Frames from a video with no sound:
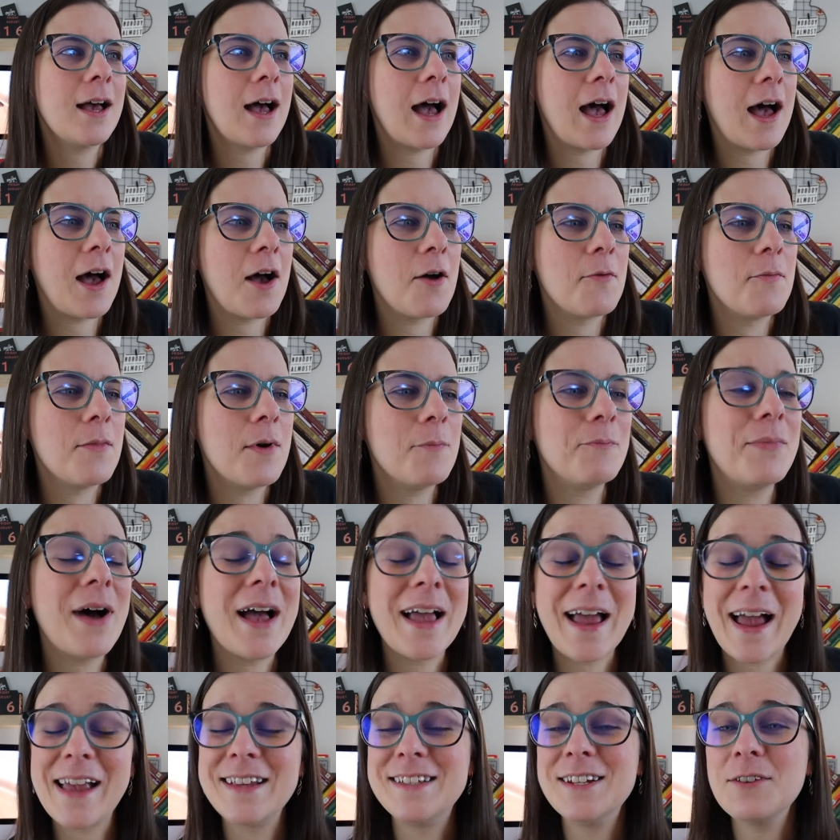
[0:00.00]

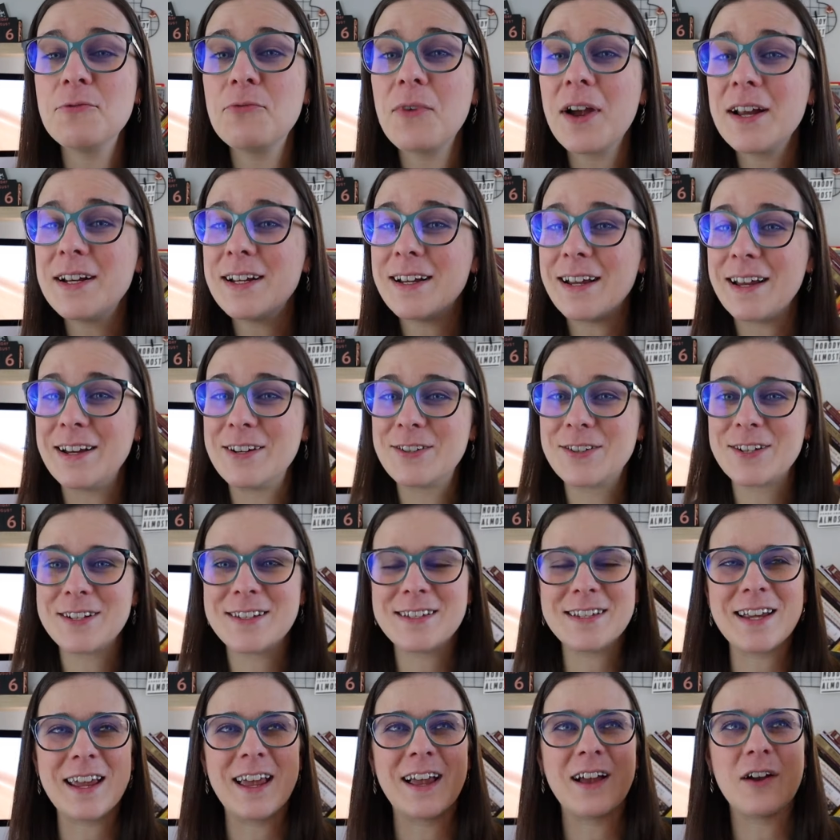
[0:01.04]
but I did find it
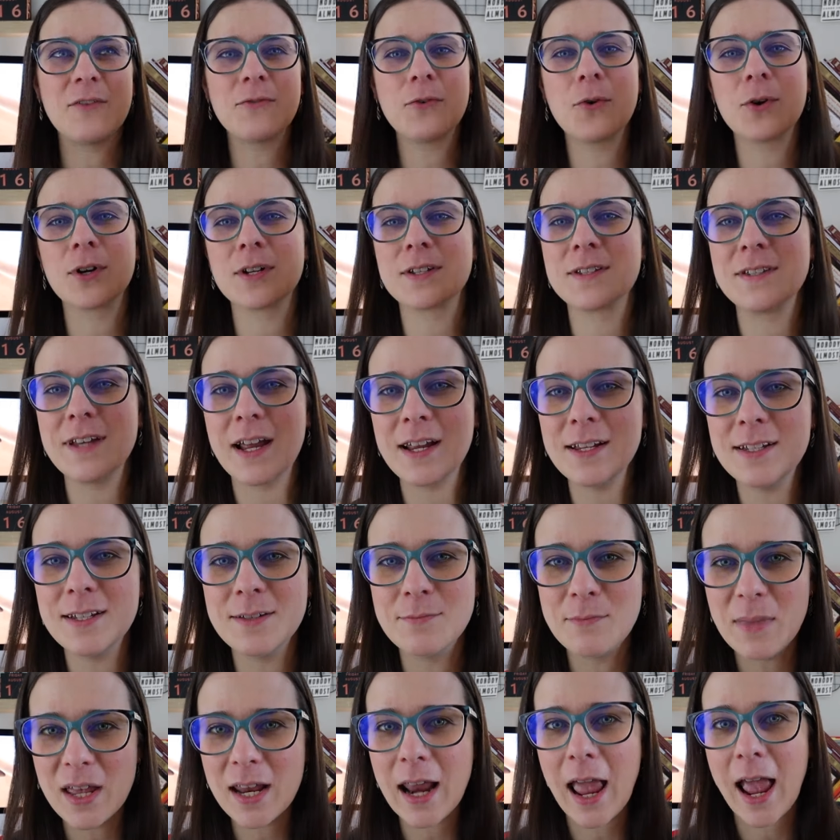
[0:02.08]
interesting, of course,
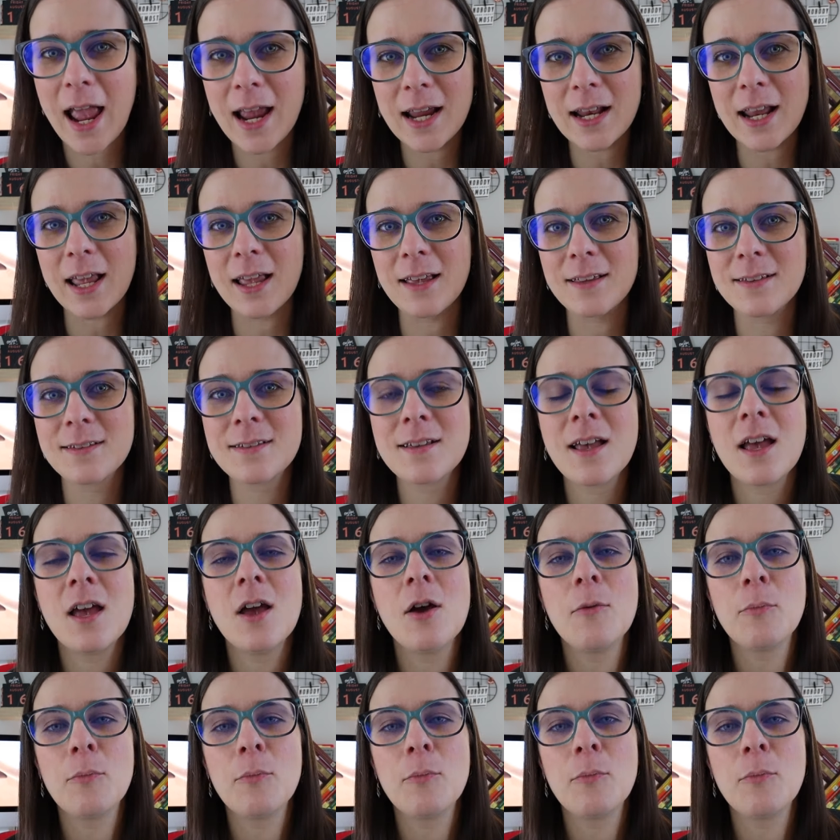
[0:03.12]
mid-80s,